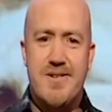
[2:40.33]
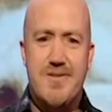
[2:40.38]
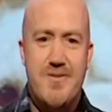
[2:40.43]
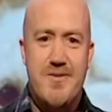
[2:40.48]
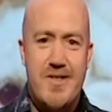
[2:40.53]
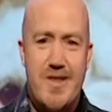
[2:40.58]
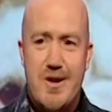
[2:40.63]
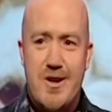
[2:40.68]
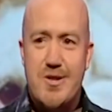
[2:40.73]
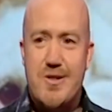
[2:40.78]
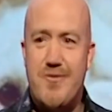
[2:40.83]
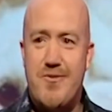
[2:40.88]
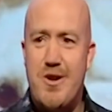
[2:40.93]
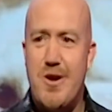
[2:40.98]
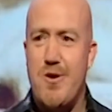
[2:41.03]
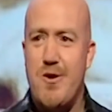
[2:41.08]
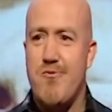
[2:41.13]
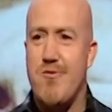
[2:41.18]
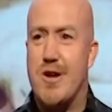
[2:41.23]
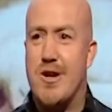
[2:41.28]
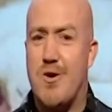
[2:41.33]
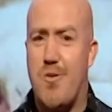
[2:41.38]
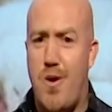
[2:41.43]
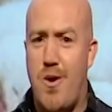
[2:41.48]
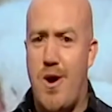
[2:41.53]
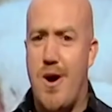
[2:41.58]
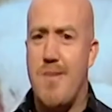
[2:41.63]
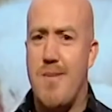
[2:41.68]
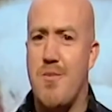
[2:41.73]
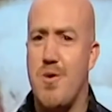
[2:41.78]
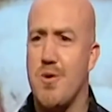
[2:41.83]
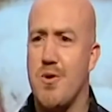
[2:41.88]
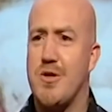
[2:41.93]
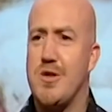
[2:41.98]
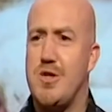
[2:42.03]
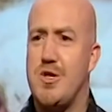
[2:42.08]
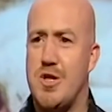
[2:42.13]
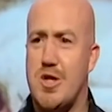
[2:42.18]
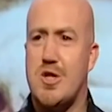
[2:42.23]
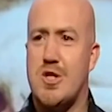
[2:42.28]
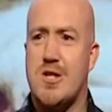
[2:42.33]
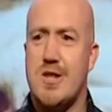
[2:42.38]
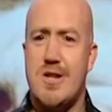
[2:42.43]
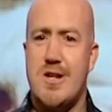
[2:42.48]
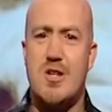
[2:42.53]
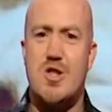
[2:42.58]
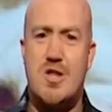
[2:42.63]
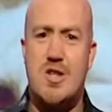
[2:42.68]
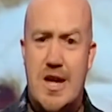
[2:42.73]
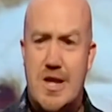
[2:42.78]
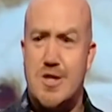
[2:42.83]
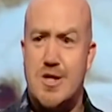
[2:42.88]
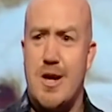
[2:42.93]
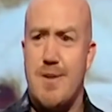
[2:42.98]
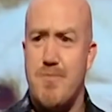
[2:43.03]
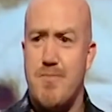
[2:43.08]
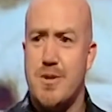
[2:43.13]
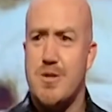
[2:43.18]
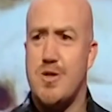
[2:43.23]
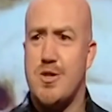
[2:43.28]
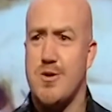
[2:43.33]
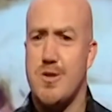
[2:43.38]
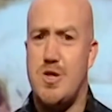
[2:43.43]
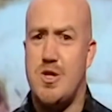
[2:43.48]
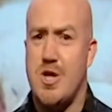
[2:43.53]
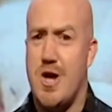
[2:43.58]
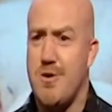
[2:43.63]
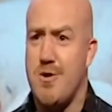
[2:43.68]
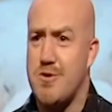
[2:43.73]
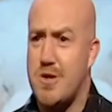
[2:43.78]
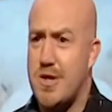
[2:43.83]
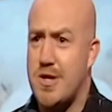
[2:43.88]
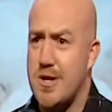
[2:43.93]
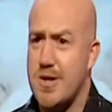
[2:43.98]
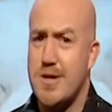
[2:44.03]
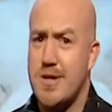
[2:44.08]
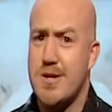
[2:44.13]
For those of you who require more than just a setup to a joke,